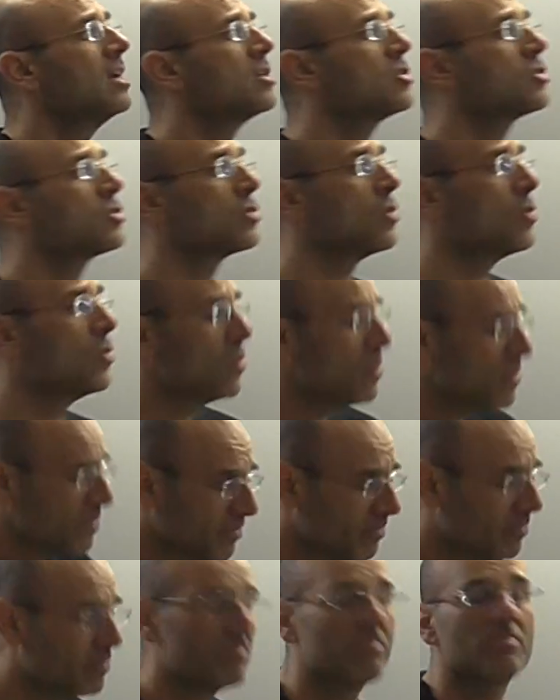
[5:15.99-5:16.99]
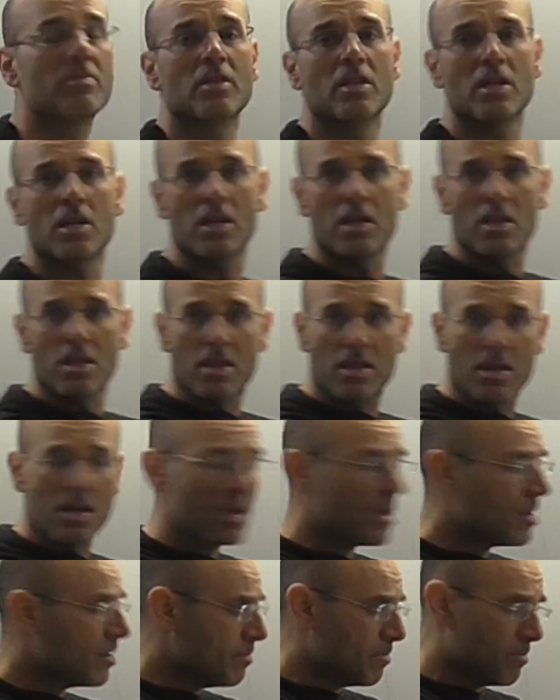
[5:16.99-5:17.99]
so
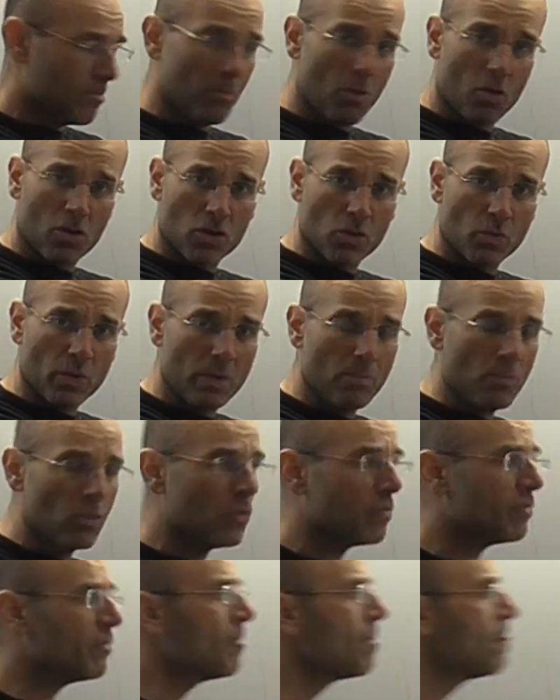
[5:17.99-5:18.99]
the box will move.